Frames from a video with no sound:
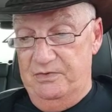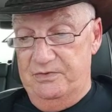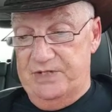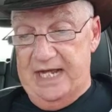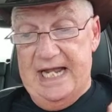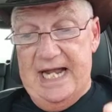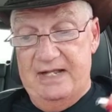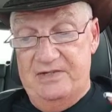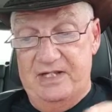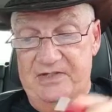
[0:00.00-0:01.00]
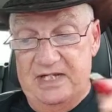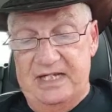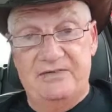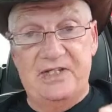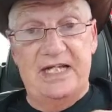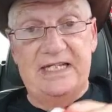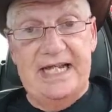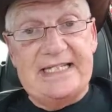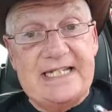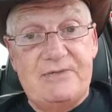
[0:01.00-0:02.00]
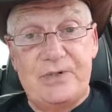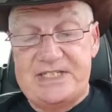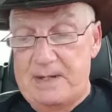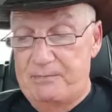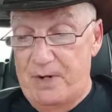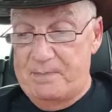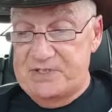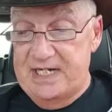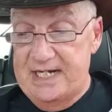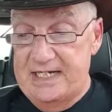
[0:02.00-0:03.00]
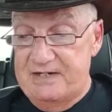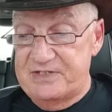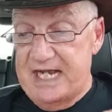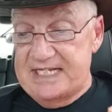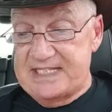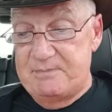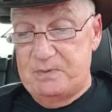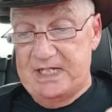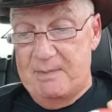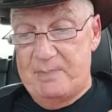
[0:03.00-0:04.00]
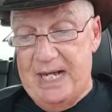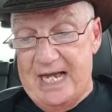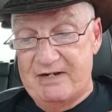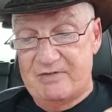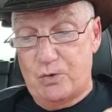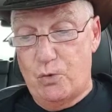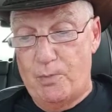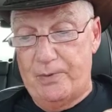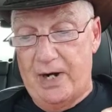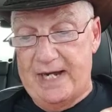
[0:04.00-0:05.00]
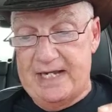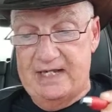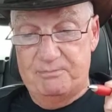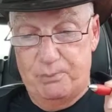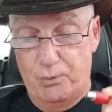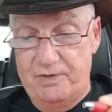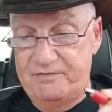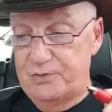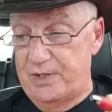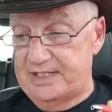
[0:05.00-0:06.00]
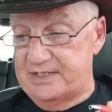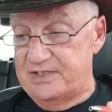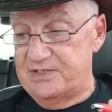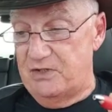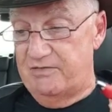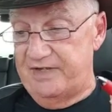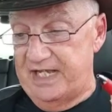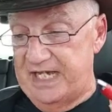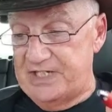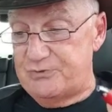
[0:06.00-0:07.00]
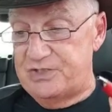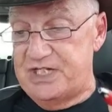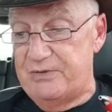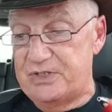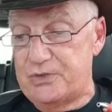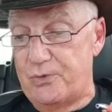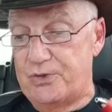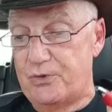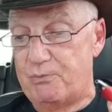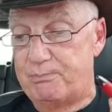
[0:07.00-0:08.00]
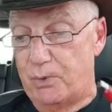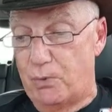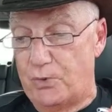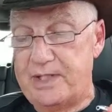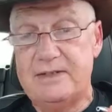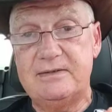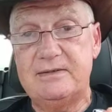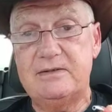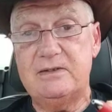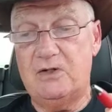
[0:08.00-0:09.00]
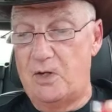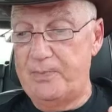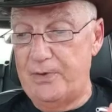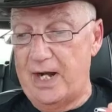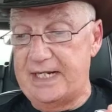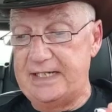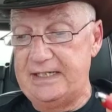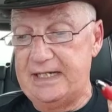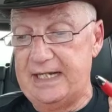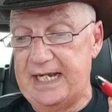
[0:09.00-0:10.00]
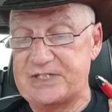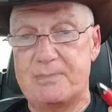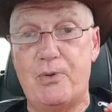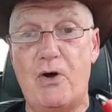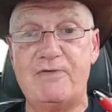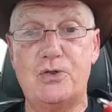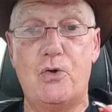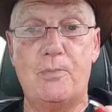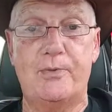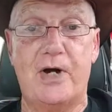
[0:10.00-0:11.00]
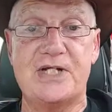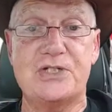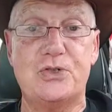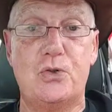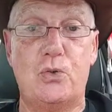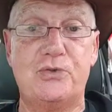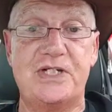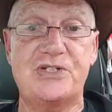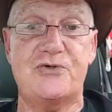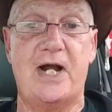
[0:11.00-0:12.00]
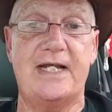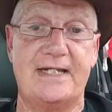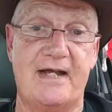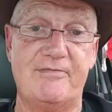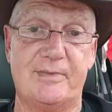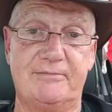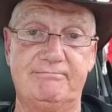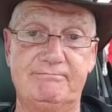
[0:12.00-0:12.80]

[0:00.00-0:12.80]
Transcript: they are the elected representatives are simply a part of a corporate board of directors of extraterritorial board operating as a private corporation called the Australian government.